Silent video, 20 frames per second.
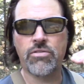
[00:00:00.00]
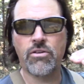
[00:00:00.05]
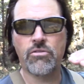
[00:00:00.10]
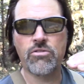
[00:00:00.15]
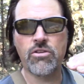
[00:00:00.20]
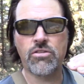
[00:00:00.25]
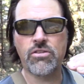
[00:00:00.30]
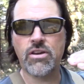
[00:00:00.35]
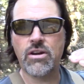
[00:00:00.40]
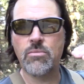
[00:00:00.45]
they're
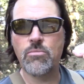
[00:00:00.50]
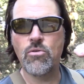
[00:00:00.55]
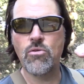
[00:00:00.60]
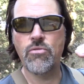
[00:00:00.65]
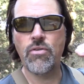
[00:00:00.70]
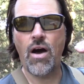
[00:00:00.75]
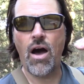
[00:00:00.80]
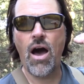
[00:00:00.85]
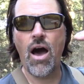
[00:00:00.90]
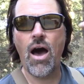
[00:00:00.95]
just going to
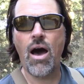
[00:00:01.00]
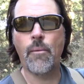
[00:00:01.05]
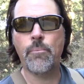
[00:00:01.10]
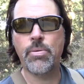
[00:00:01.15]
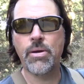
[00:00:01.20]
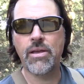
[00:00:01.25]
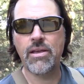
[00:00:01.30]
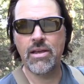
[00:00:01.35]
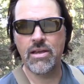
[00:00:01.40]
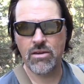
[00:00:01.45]
move
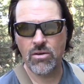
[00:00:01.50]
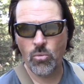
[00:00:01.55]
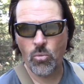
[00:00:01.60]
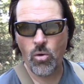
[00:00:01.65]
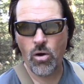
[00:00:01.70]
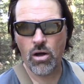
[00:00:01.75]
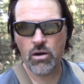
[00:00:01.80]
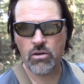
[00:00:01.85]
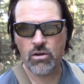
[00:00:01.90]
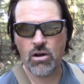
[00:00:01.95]
up in the
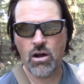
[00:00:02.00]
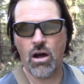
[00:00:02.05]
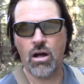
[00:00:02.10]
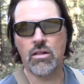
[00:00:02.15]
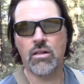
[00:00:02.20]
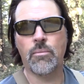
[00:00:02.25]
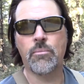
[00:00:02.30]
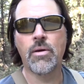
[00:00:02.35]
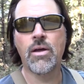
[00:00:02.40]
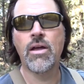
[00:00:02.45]
water
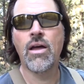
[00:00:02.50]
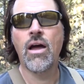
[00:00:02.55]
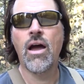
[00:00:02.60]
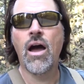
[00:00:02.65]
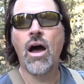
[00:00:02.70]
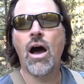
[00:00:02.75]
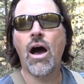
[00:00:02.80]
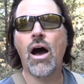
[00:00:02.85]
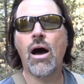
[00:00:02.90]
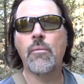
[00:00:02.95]
column.
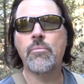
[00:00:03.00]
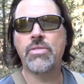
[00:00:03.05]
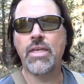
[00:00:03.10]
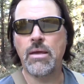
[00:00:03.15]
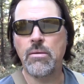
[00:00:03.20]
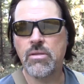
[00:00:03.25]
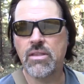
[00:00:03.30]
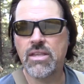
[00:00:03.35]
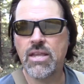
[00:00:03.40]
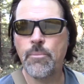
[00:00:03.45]
Um,
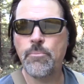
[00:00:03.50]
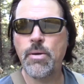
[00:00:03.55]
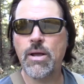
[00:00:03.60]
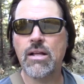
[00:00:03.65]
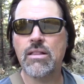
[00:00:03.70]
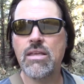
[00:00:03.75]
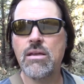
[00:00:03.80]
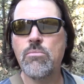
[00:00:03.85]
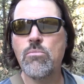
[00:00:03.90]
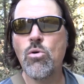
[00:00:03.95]
they
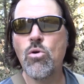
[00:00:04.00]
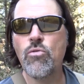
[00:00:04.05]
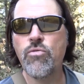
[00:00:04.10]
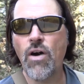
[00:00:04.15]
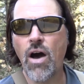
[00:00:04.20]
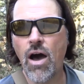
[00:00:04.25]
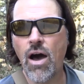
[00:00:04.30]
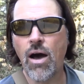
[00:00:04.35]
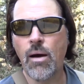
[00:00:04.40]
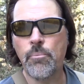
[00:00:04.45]
typically
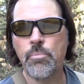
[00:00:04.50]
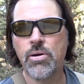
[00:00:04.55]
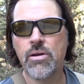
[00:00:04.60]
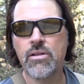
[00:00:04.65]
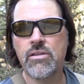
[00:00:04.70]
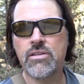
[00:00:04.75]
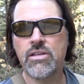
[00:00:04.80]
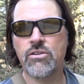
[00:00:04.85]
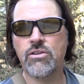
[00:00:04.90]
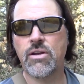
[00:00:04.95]
move up
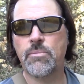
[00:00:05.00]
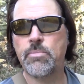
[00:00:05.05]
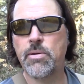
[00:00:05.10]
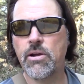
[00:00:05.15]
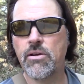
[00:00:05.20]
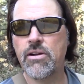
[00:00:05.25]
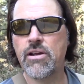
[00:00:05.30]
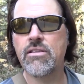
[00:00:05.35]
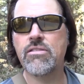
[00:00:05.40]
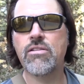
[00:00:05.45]
during
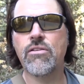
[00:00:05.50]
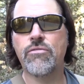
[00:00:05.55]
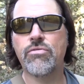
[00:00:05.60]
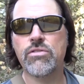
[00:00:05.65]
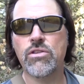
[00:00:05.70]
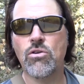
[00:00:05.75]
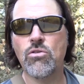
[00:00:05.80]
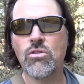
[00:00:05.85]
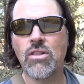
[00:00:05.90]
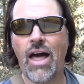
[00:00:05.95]
periods of
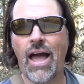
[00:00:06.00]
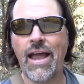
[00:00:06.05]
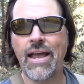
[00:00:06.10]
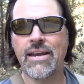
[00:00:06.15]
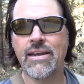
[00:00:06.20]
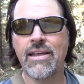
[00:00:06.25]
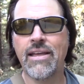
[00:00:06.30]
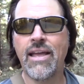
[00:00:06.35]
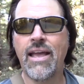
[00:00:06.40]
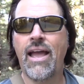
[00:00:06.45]
low
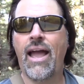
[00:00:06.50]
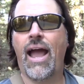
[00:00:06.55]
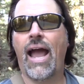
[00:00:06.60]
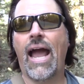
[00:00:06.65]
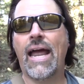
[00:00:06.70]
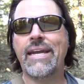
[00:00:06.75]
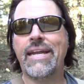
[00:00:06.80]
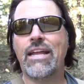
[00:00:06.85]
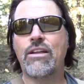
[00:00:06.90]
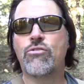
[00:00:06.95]
light
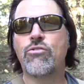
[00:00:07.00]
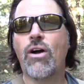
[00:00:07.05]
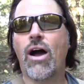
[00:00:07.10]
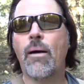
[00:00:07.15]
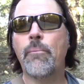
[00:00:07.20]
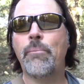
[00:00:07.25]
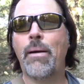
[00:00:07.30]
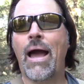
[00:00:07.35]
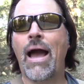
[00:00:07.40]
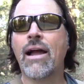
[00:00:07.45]
and they
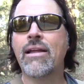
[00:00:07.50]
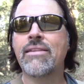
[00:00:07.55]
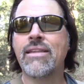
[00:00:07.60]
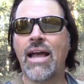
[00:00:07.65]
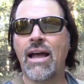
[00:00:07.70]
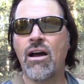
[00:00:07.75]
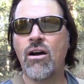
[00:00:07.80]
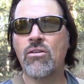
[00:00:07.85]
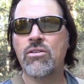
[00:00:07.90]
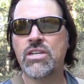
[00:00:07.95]
drop back
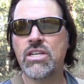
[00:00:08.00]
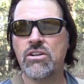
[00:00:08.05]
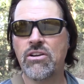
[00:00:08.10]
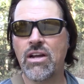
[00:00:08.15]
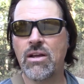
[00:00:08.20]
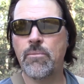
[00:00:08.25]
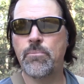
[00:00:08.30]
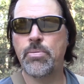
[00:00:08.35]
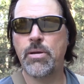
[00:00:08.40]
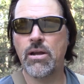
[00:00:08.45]
down
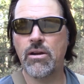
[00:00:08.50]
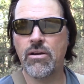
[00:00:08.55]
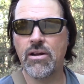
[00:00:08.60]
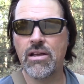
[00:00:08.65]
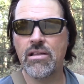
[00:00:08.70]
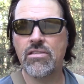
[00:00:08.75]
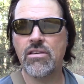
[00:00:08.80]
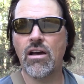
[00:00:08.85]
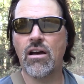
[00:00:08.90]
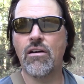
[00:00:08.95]
during
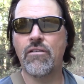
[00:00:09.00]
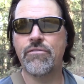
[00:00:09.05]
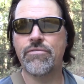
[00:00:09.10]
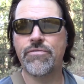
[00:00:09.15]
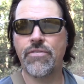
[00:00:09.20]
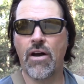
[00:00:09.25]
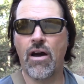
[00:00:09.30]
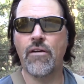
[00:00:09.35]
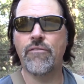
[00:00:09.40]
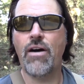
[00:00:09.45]
periods
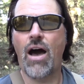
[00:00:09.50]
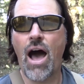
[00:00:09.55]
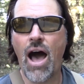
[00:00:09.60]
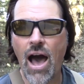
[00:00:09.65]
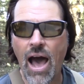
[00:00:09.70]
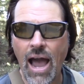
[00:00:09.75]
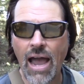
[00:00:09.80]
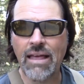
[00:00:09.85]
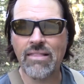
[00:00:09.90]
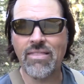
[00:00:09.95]
of, of
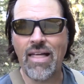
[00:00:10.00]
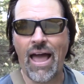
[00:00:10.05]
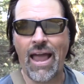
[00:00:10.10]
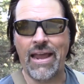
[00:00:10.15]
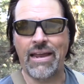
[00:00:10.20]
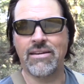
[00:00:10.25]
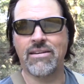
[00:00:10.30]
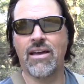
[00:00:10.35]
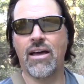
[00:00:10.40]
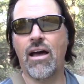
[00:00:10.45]
high
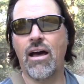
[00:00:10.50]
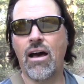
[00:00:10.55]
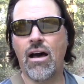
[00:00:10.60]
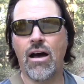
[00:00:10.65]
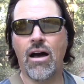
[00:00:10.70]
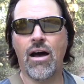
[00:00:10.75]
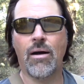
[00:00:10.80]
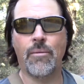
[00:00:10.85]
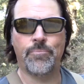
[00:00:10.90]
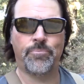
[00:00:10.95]
light.
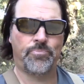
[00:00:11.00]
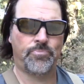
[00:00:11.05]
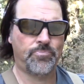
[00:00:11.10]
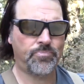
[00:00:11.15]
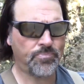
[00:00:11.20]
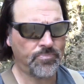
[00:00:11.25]
Um,